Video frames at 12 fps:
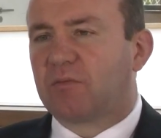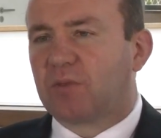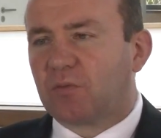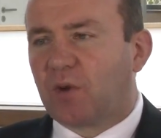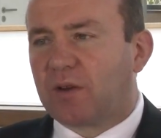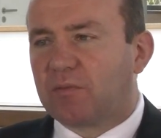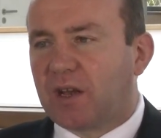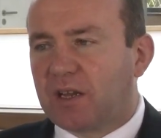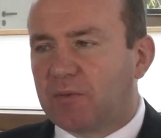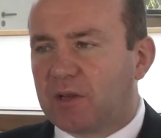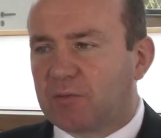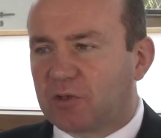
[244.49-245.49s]
But when
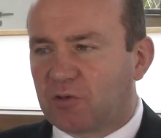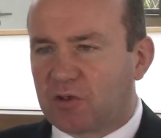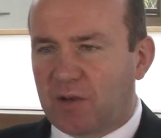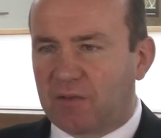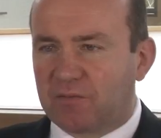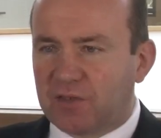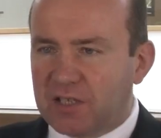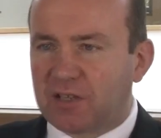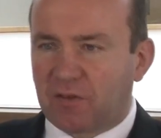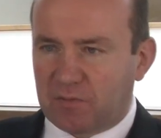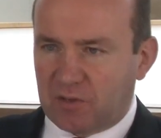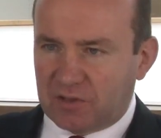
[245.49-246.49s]
many people talk about the
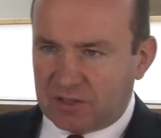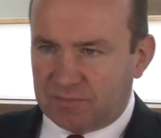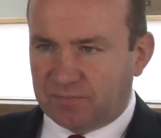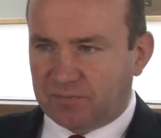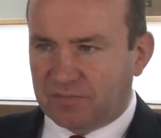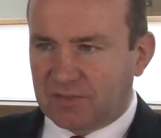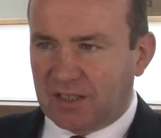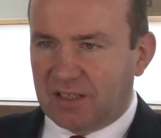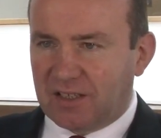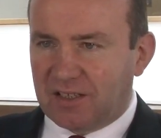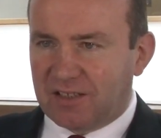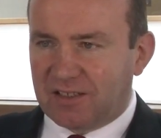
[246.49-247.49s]
government,
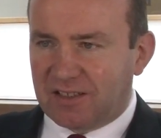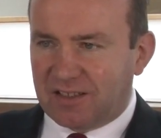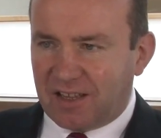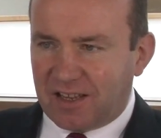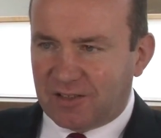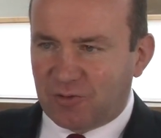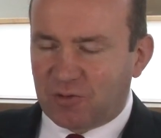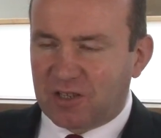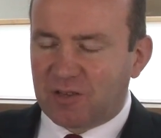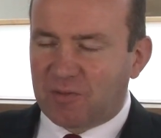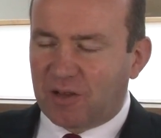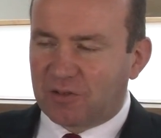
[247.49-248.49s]
they're
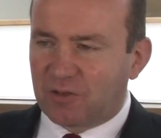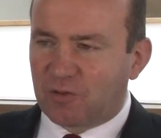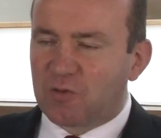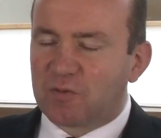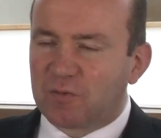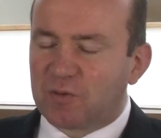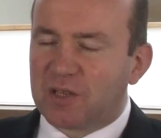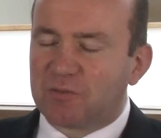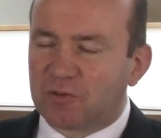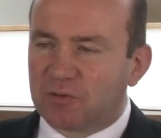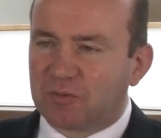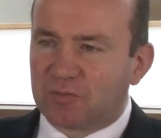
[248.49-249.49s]
talking about the group of
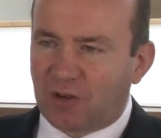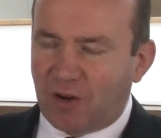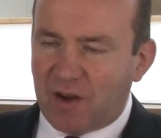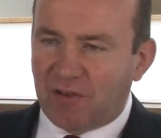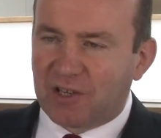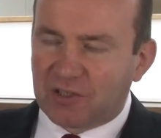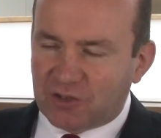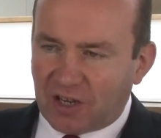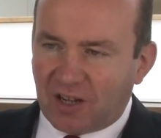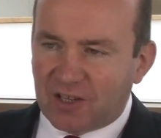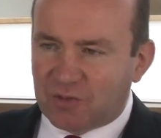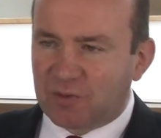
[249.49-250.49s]
people primarily
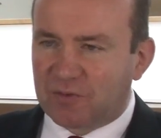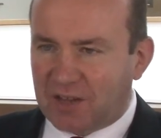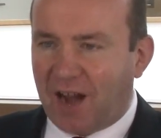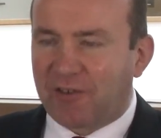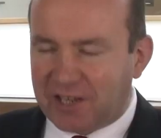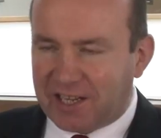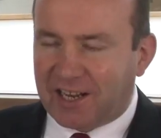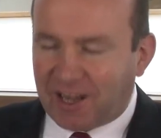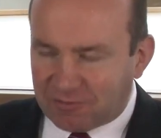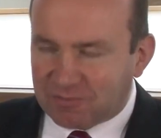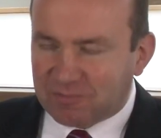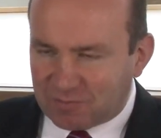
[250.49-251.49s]
charged with carrying
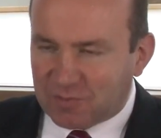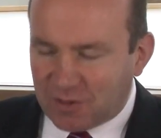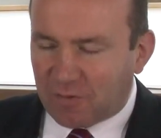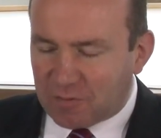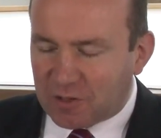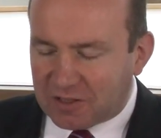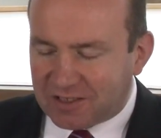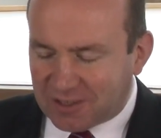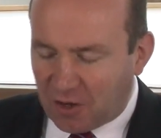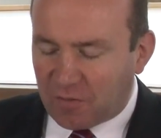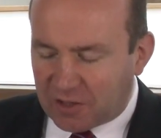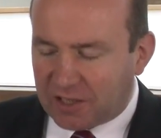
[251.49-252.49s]
out government
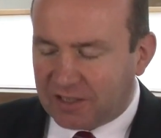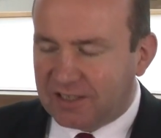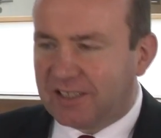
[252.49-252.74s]
and governing.